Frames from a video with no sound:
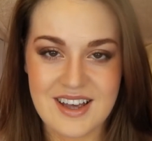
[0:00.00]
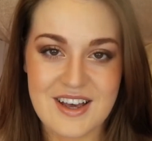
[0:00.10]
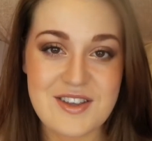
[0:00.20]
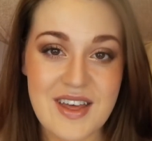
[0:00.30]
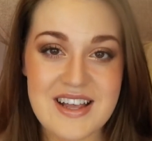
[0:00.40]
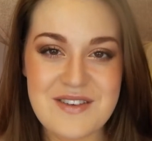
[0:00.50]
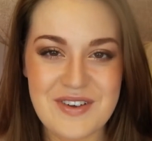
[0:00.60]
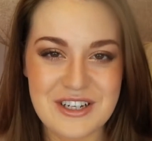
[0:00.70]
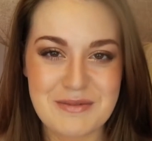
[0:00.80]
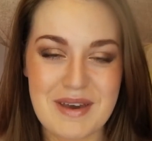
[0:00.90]
So that's the
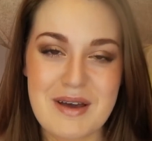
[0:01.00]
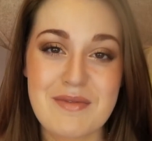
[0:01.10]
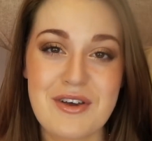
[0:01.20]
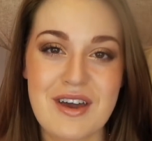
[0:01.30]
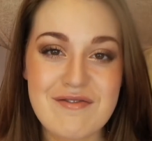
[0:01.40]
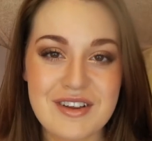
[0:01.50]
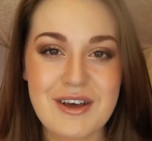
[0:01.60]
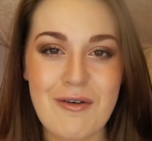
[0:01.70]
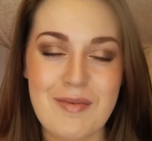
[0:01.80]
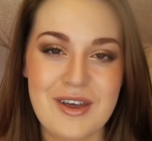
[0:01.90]
finished makeup look. I really
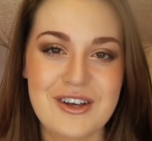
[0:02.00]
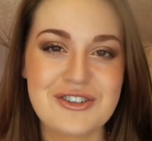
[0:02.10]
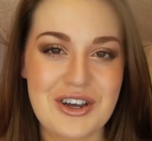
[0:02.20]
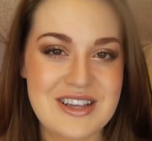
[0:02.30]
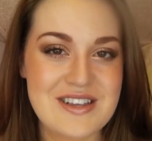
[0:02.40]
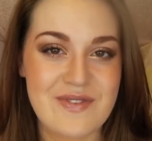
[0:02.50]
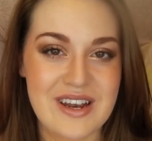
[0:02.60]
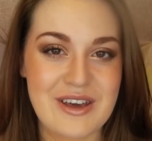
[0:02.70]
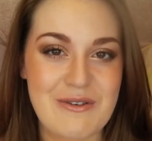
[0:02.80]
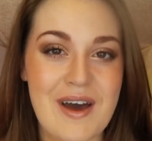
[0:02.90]
hope that you enjoyed this
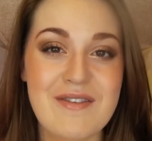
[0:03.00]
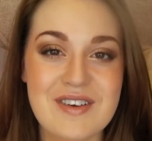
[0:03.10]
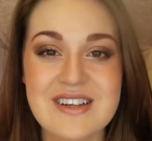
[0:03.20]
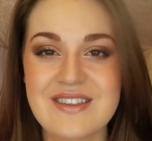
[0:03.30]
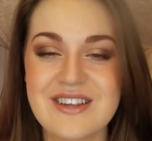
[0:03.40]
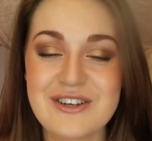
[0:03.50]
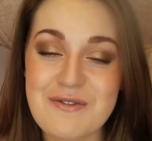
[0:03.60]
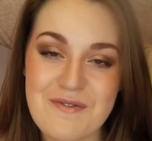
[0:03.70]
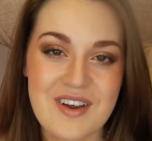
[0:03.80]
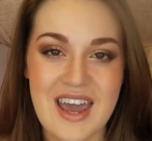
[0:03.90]
video. If you did, then
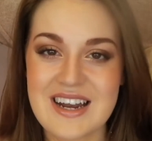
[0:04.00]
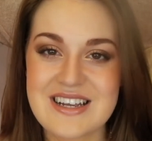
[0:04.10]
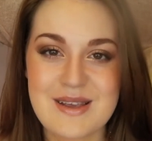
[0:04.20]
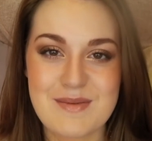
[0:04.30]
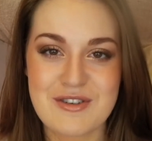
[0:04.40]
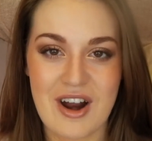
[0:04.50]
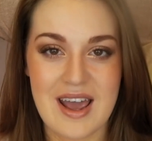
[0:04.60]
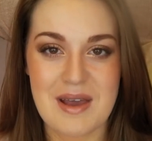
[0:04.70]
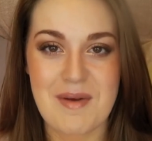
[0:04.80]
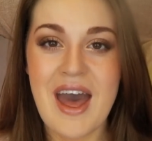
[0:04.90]
don't forget to
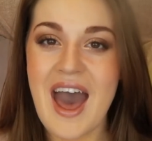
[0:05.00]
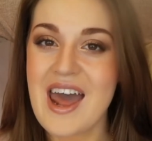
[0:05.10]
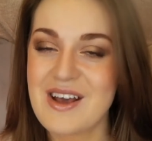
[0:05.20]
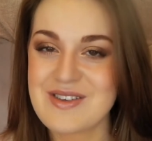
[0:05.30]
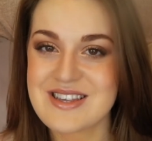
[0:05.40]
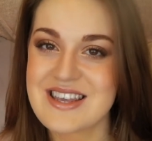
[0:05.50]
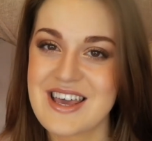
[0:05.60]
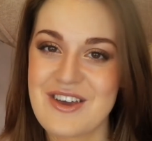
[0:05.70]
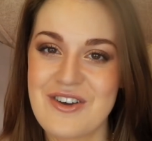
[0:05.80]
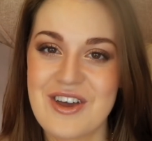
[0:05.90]
subscribe, and I'll see
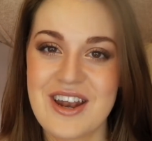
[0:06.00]
you